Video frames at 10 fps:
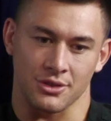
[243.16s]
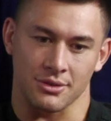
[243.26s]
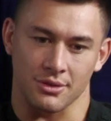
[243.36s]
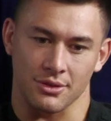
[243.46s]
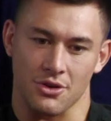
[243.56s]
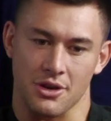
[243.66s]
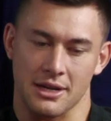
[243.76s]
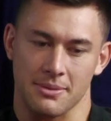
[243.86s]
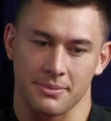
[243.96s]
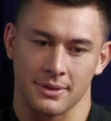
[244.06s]
union
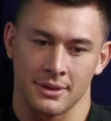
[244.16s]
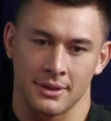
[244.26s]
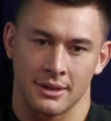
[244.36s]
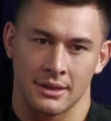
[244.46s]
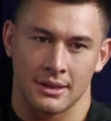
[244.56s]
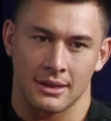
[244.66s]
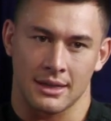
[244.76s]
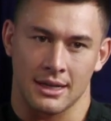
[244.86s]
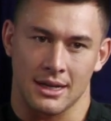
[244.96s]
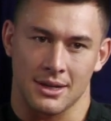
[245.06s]
growing up,
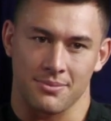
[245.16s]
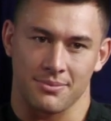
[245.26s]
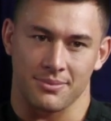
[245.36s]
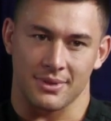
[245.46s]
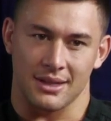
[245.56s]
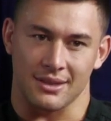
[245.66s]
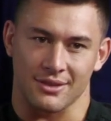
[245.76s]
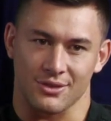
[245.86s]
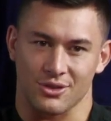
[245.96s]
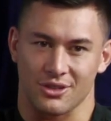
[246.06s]
um,
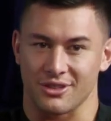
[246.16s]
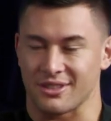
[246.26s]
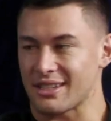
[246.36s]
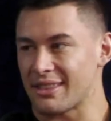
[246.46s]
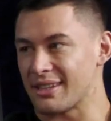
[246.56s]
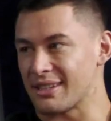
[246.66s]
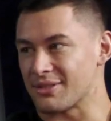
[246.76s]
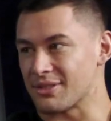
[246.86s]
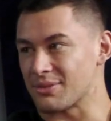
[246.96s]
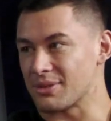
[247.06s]
and sort of on the
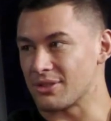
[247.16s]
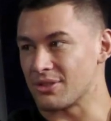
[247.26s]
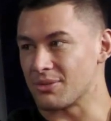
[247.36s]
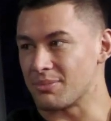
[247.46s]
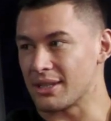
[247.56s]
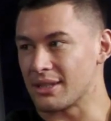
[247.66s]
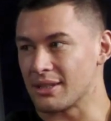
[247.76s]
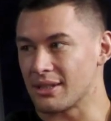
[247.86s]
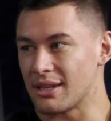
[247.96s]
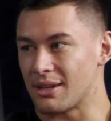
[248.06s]
Sundays was when you could
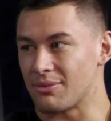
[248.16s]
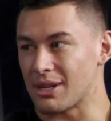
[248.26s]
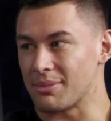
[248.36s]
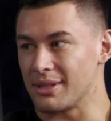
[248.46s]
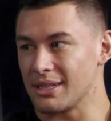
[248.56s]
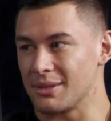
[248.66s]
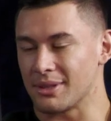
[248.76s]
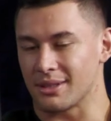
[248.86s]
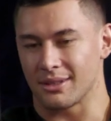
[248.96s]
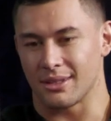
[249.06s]
play uh, rugby
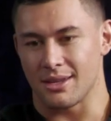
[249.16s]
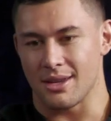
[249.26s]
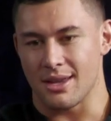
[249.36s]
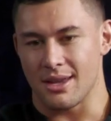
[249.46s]
league, but